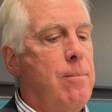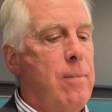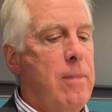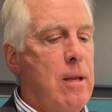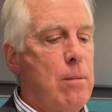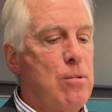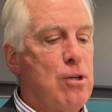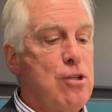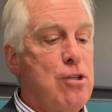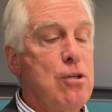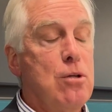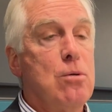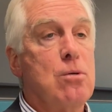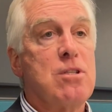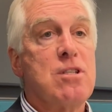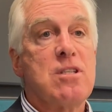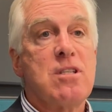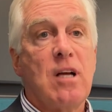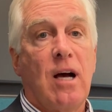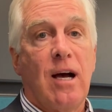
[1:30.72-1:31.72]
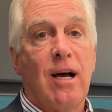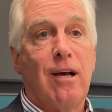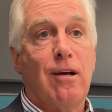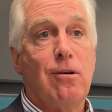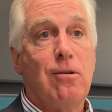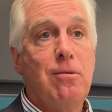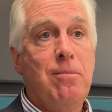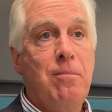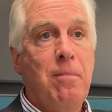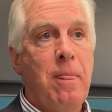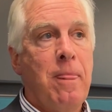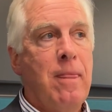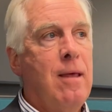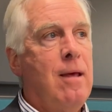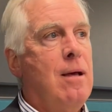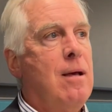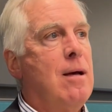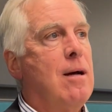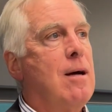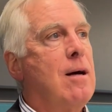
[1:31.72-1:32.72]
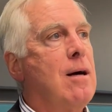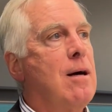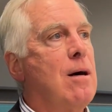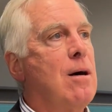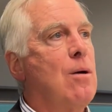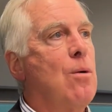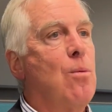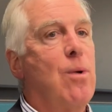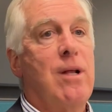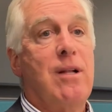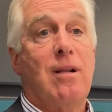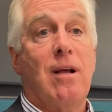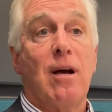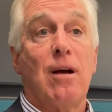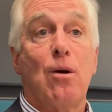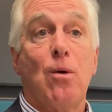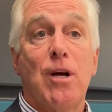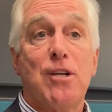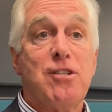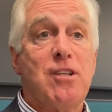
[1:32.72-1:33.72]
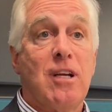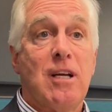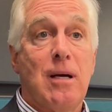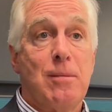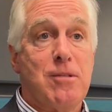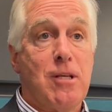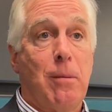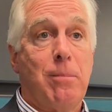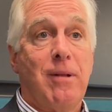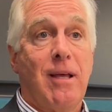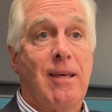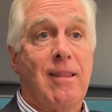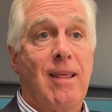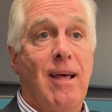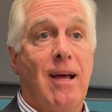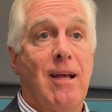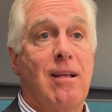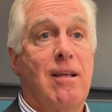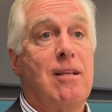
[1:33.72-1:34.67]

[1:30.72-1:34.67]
Number two, style. When a question comes up like that,